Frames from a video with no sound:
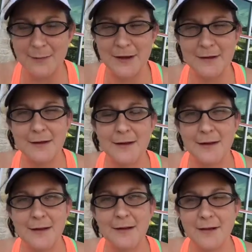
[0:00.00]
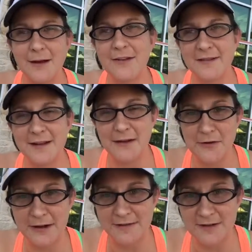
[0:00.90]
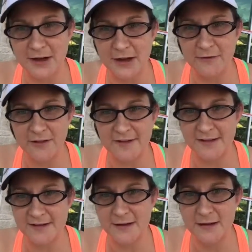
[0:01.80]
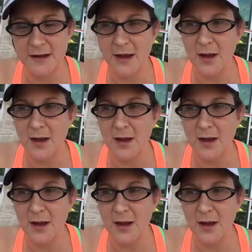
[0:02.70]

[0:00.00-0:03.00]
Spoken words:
I mean obviously I know how to start a conversation,